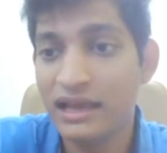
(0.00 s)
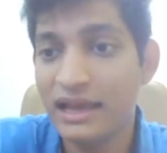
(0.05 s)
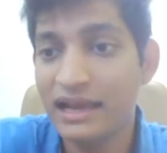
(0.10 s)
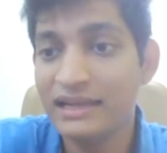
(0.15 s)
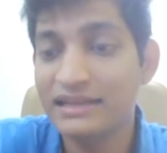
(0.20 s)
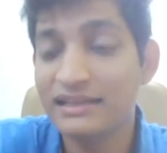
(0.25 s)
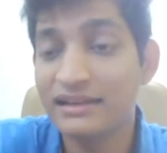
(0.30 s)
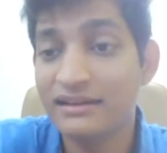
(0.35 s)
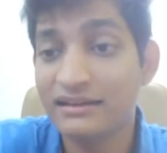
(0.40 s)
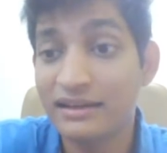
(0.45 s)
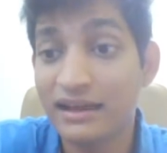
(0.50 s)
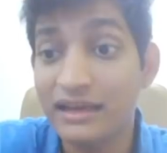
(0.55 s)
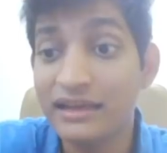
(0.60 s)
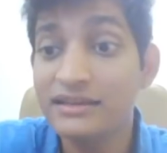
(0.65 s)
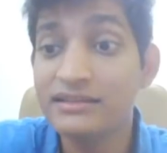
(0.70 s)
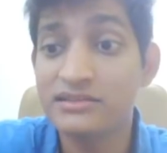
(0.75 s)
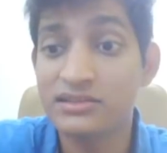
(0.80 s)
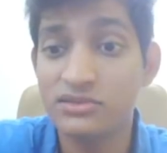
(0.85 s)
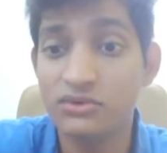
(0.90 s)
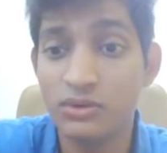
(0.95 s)
It
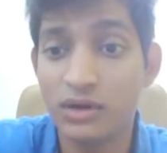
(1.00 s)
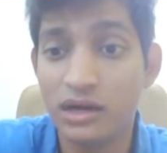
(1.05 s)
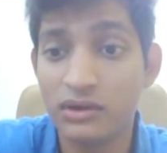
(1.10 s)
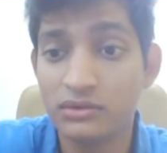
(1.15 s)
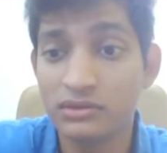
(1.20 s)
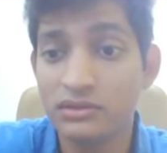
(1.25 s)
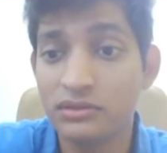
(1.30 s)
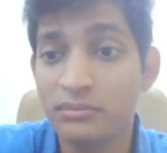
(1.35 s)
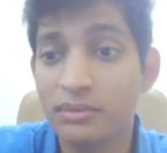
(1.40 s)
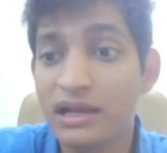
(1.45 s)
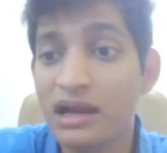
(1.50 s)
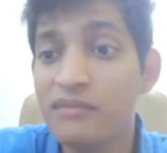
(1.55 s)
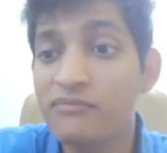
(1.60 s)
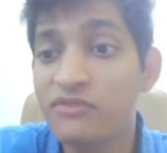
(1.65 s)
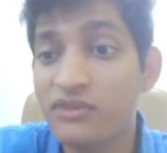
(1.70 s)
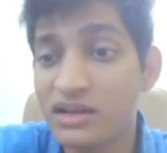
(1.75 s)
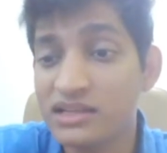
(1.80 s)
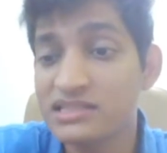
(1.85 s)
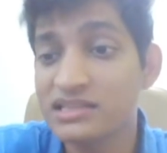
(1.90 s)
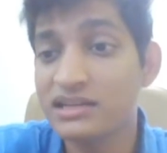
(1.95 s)
tires you out, you become
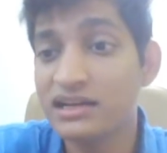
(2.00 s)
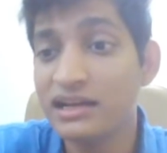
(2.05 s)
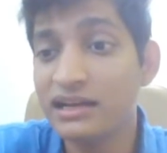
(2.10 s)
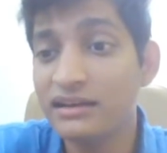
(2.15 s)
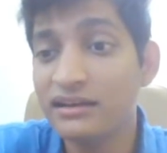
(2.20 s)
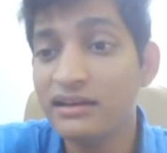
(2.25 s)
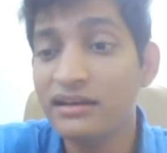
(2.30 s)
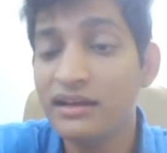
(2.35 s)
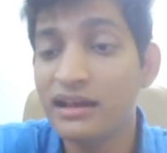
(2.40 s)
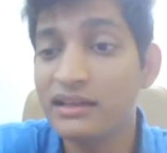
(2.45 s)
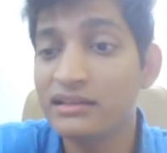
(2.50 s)
frustrated,